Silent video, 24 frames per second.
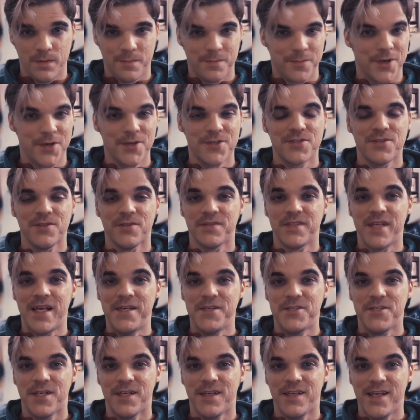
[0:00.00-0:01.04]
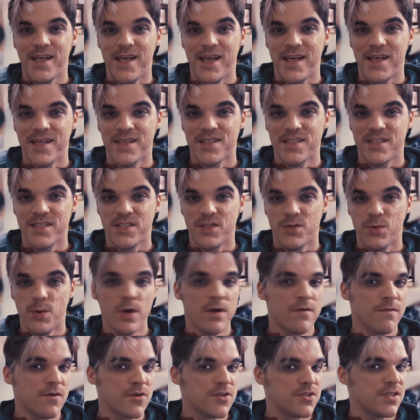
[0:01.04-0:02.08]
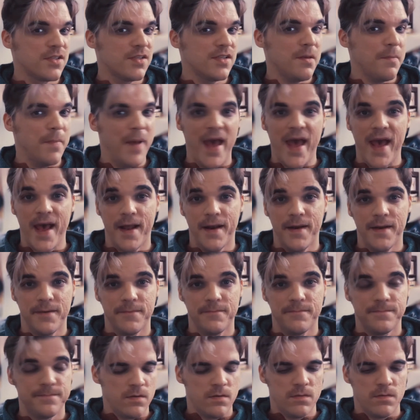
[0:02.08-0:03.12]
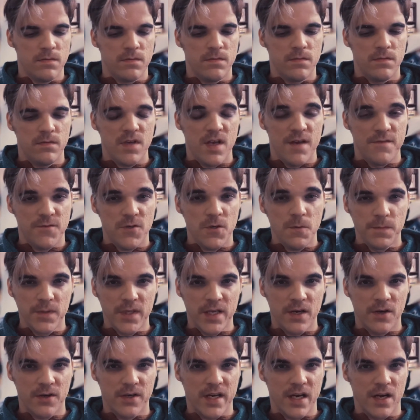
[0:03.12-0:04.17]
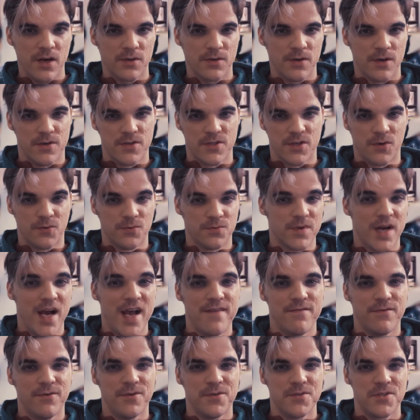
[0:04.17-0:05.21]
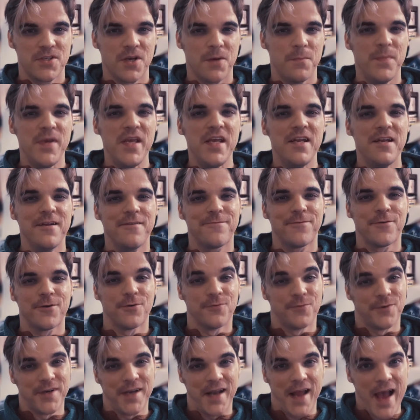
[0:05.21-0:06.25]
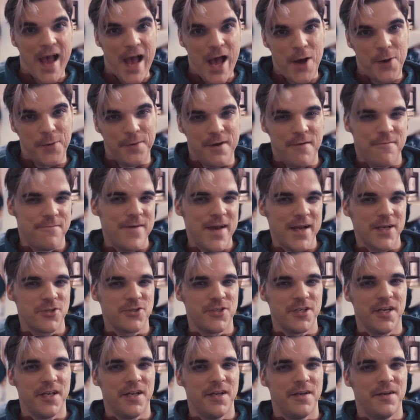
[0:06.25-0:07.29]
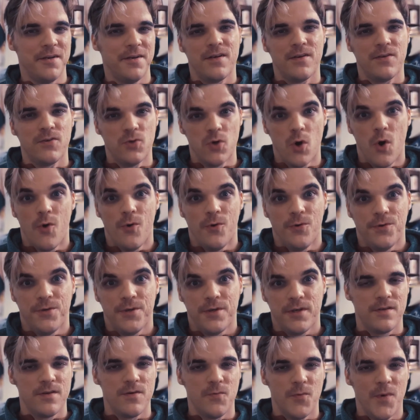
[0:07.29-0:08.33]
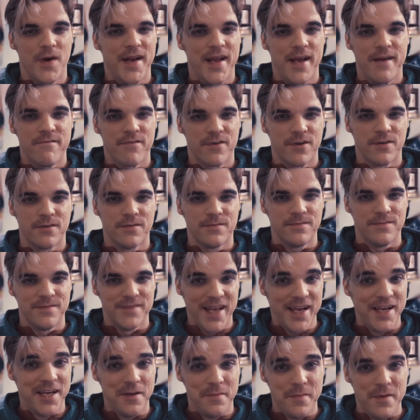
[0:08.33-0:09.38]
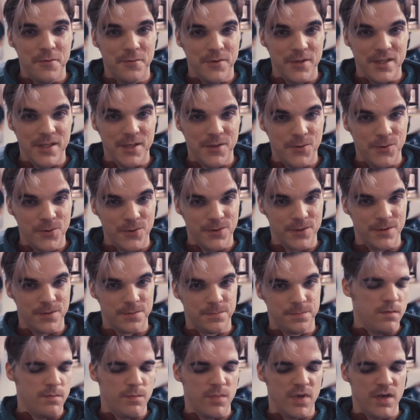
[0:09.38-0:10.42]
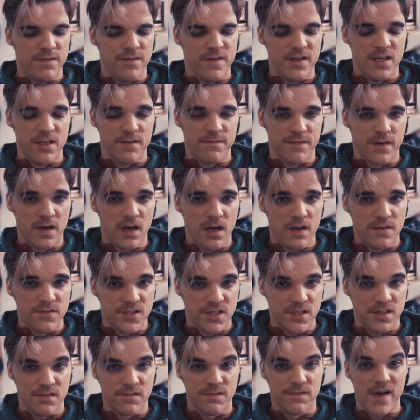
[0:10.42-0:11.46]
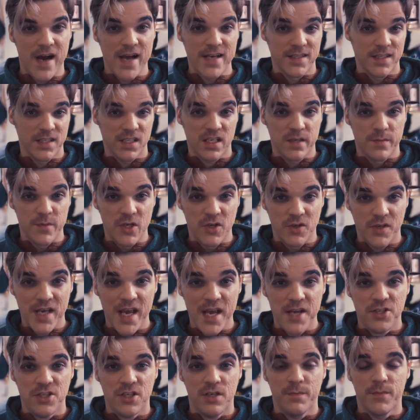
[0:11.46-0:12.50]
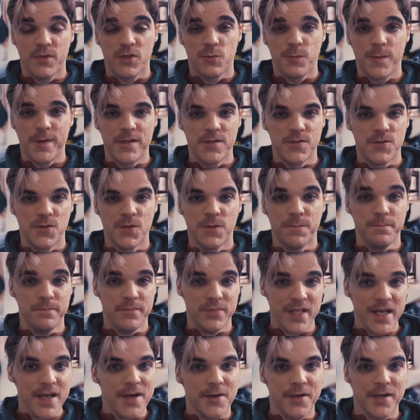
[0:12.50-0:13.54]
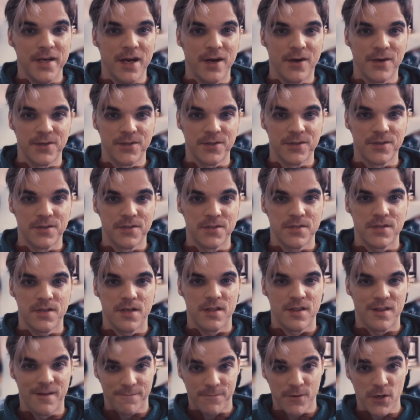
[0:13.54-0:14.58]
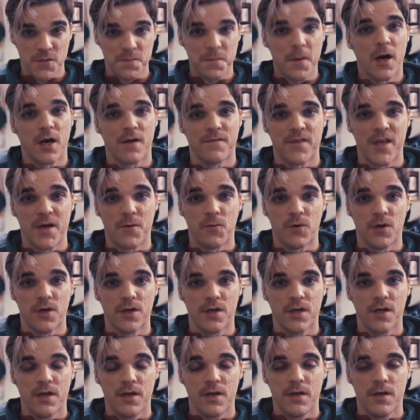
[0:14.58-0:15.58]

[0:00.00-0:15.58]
Personal tension is universally bad. If two player characters are rivals, competing for renown, affection, gold, whatever, that can be really cool. But if it devolves into violent communication between two player characters, the first part of that word,